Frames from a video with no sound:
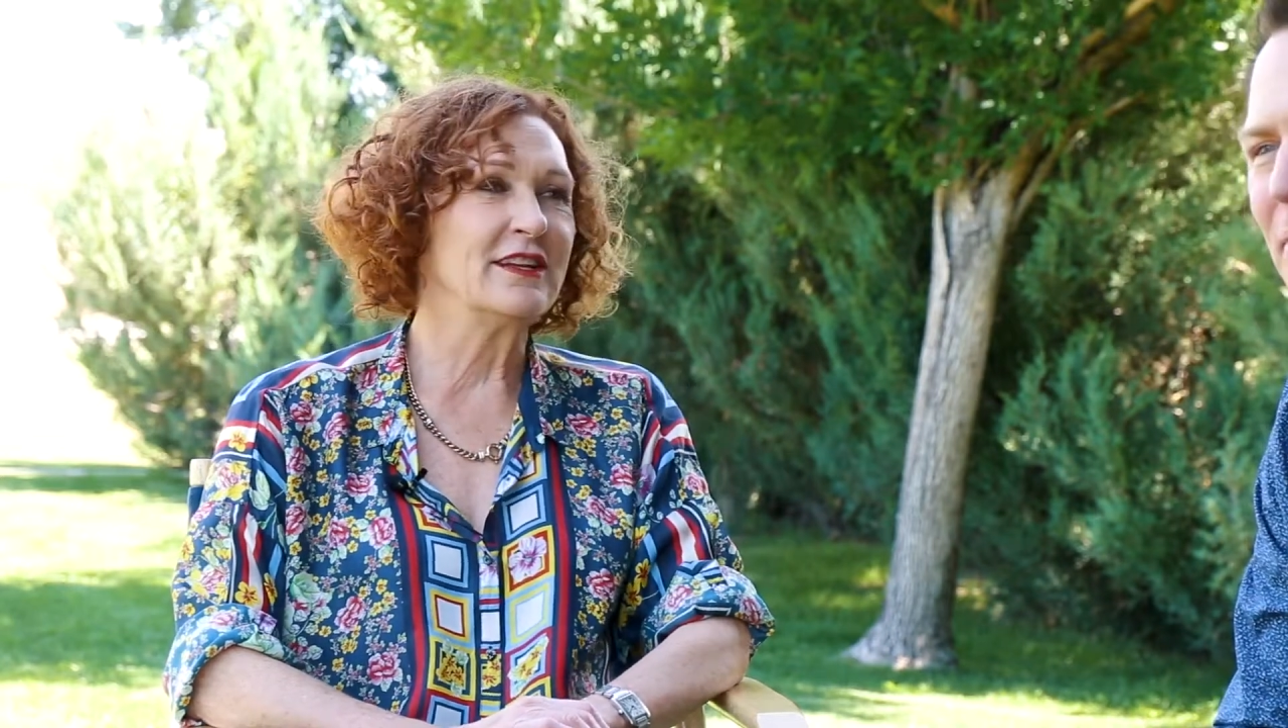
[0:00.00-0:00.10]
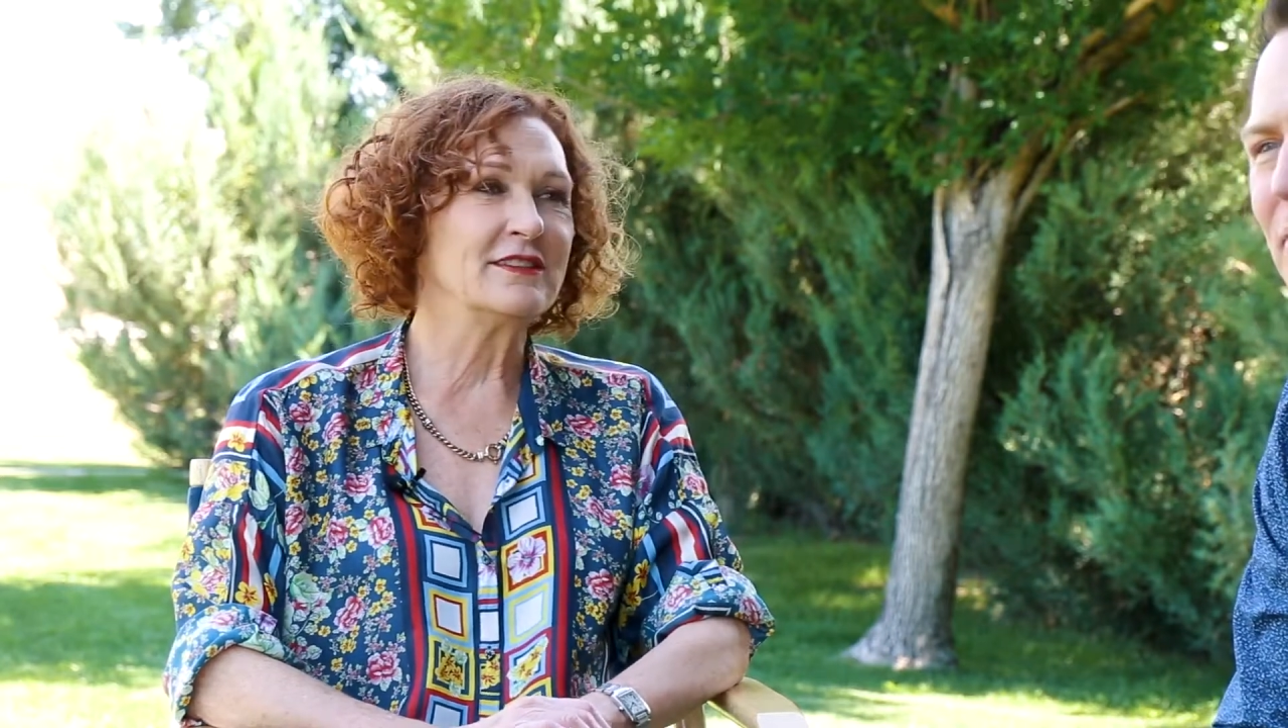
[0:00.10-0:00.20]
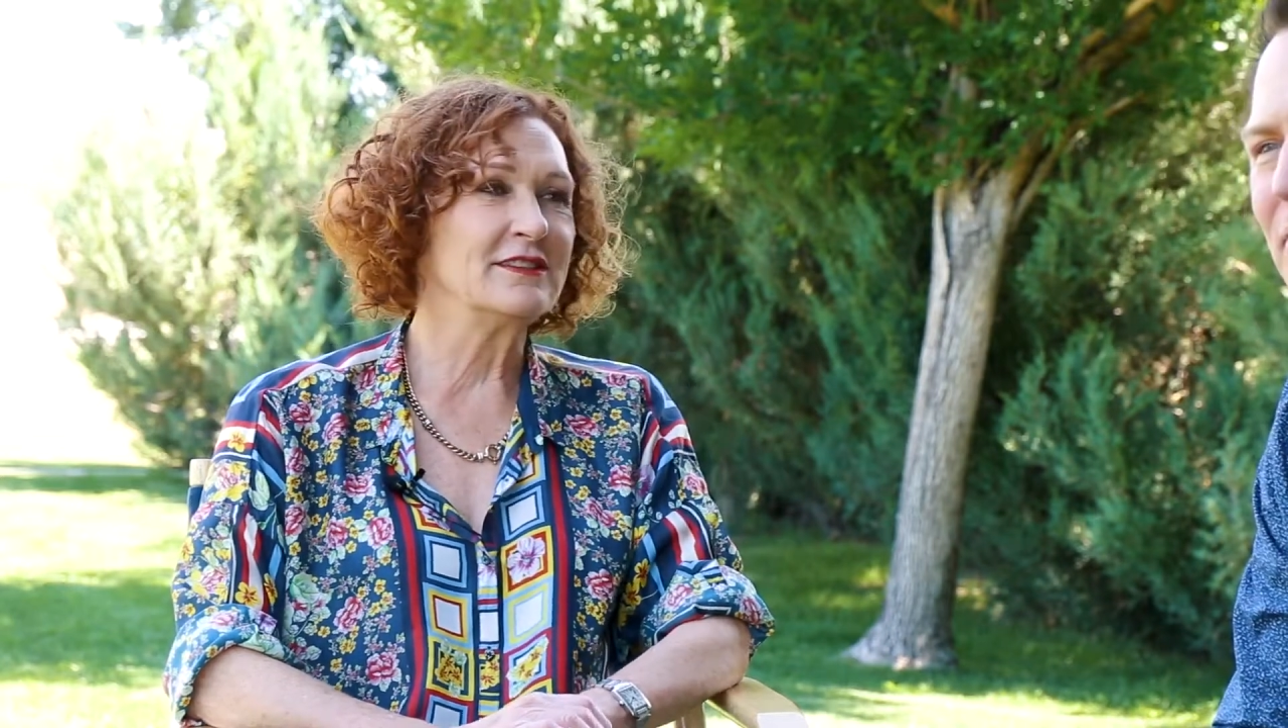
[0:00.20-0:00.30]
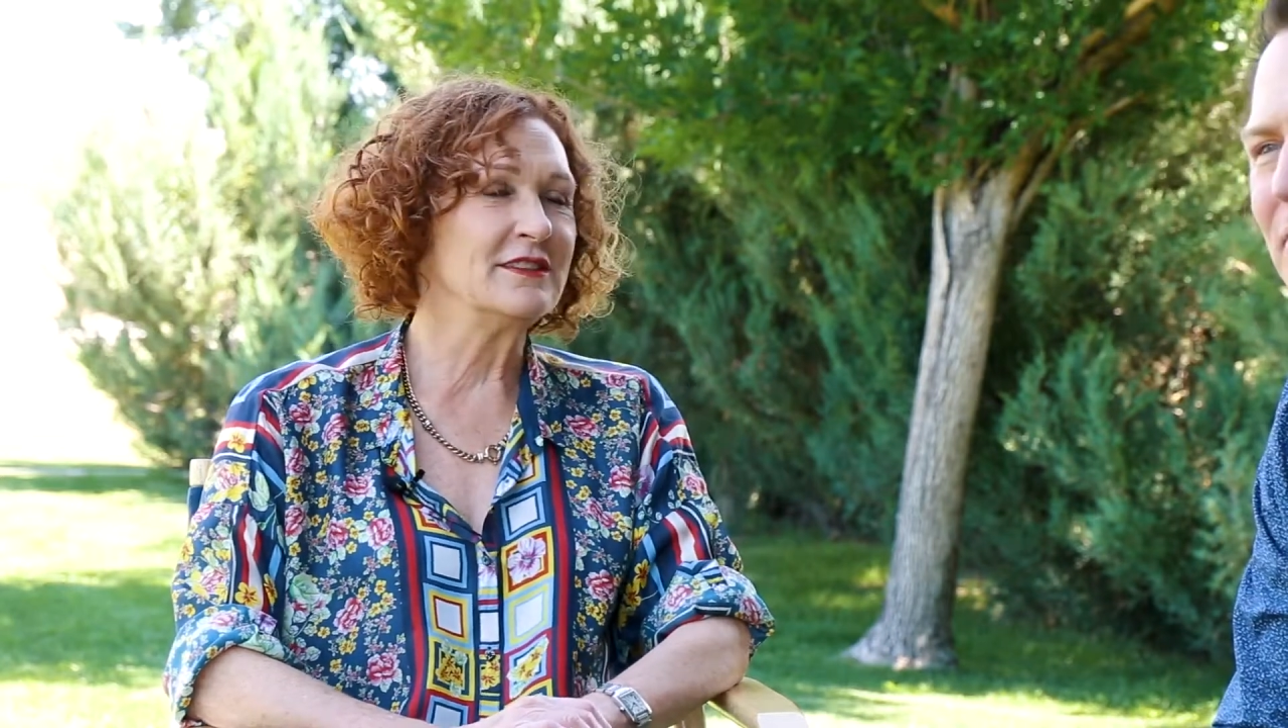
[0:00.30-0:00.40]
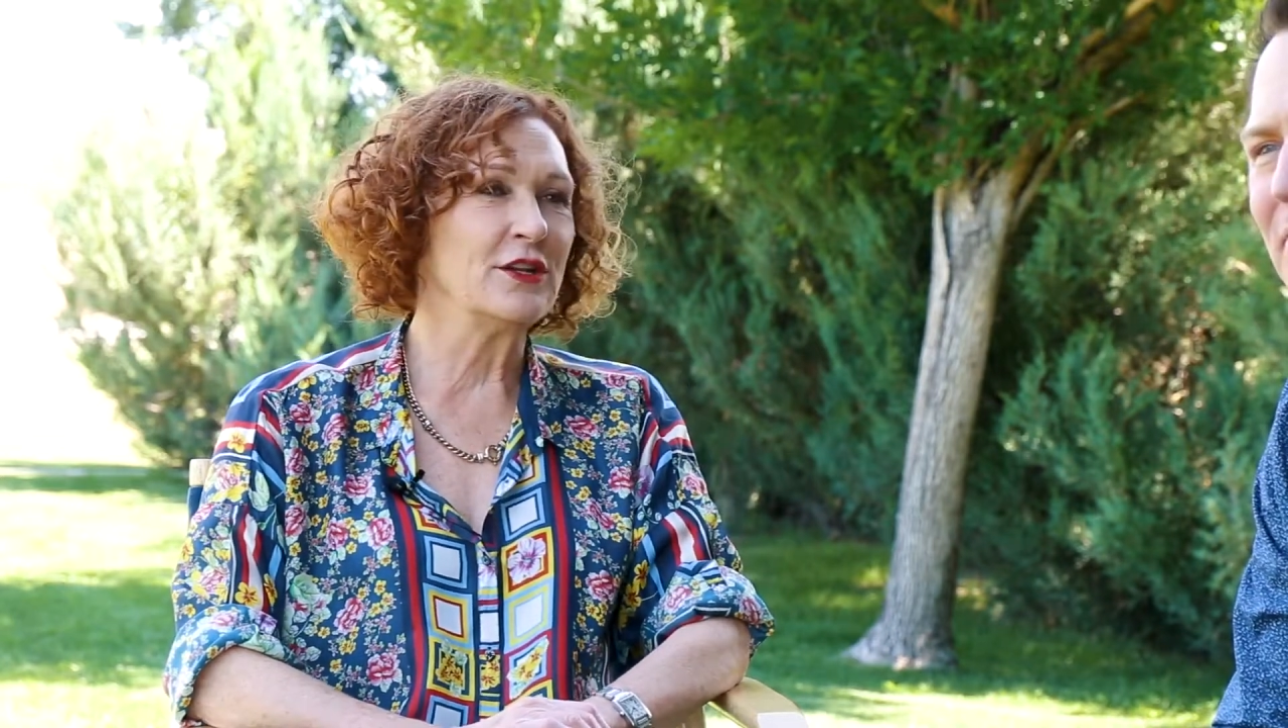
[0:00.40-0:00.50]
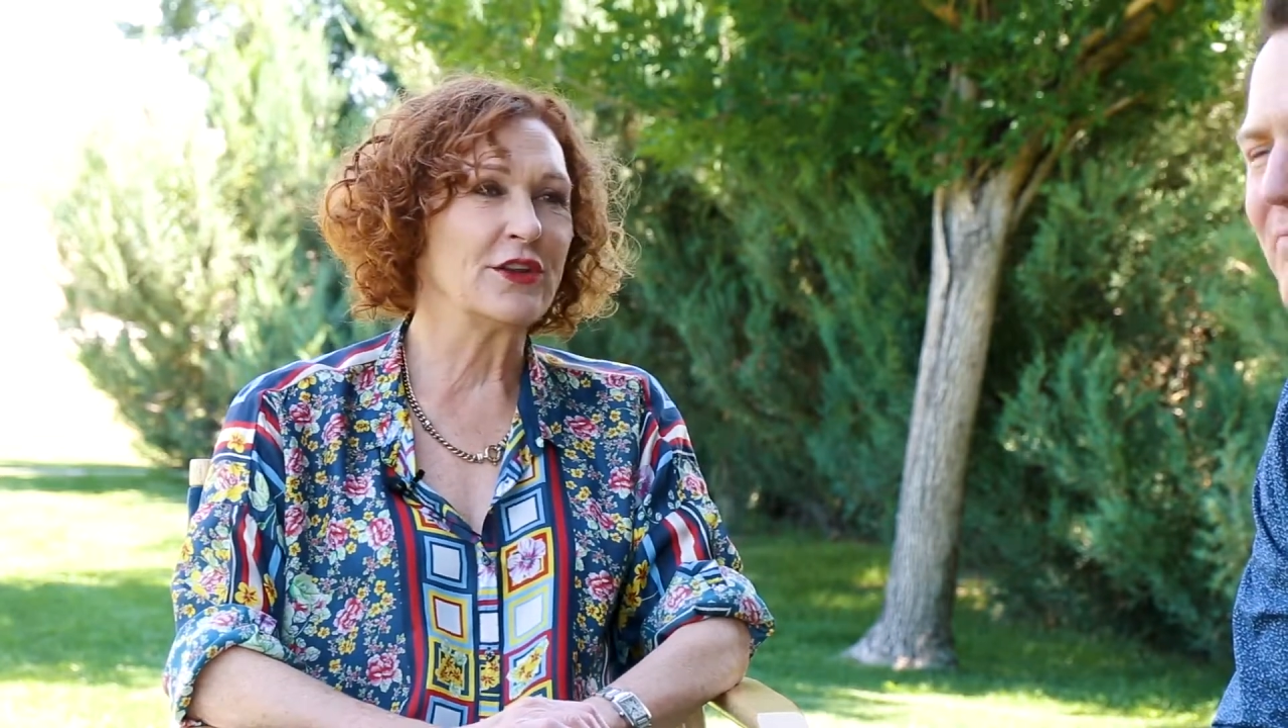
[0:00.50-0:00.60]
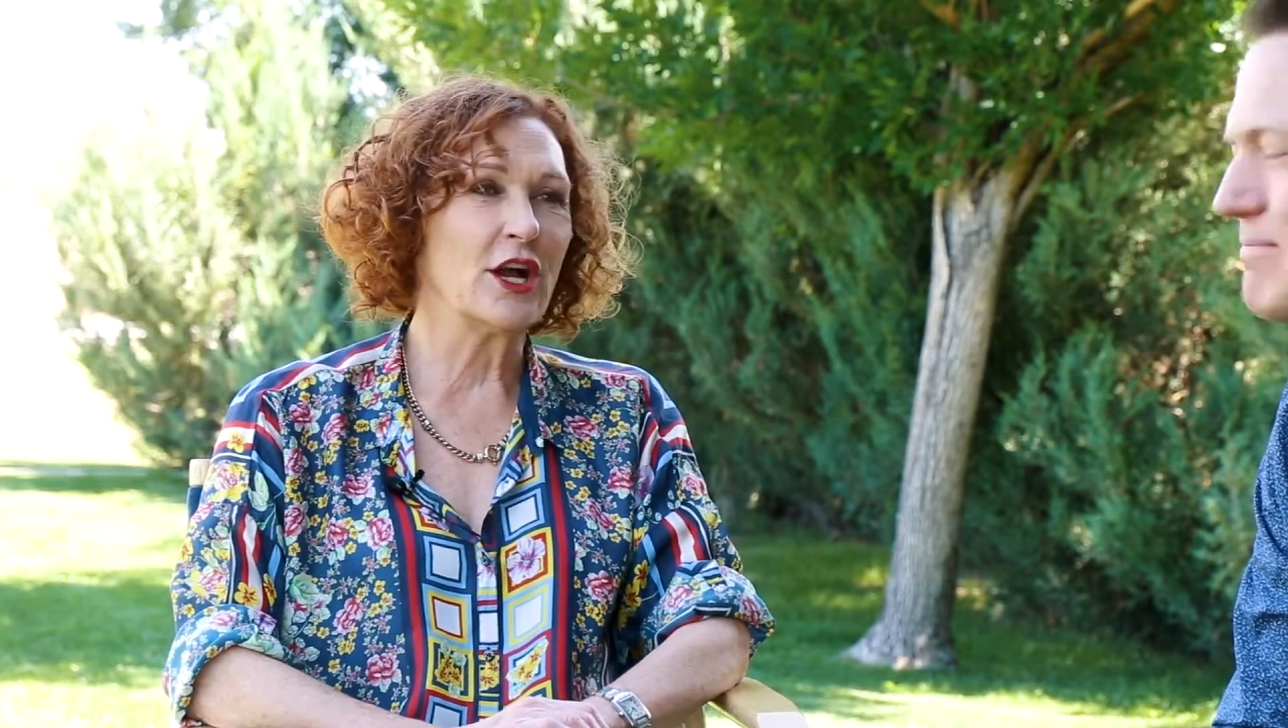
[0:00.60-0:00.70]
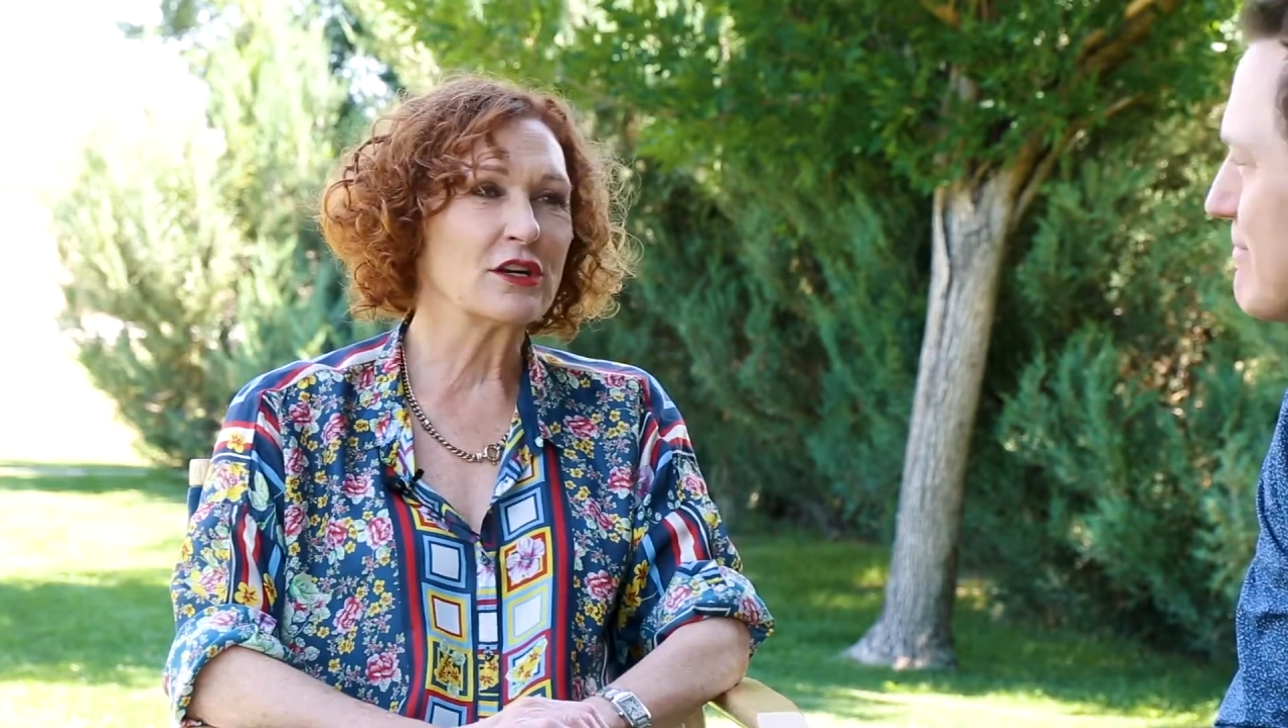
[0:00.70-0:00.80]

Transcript: and you know the